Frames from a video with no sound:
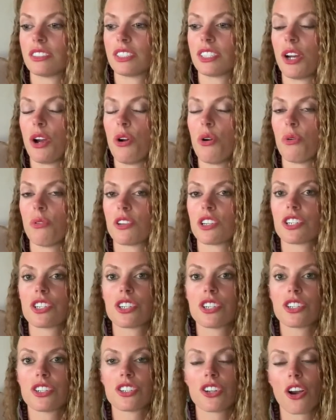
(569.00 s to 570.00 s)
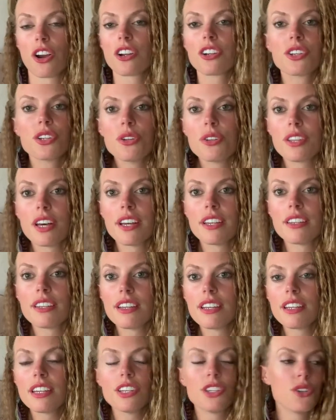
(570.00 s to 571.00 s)
go shark tooth
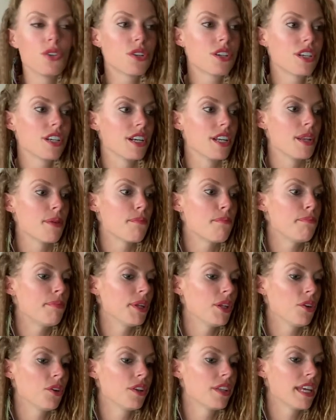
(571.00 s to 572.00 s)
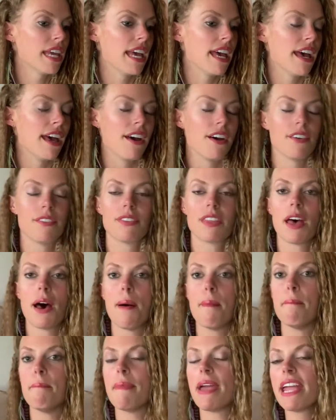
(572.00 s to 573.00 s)
hunting. You could build an
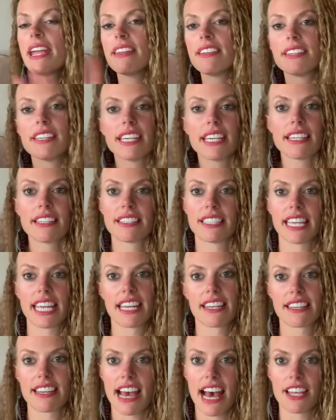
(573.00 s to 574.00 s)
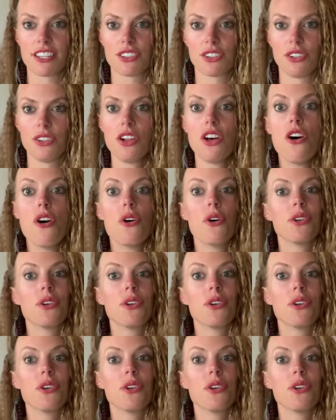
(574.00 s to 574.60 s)
amazing sand castle.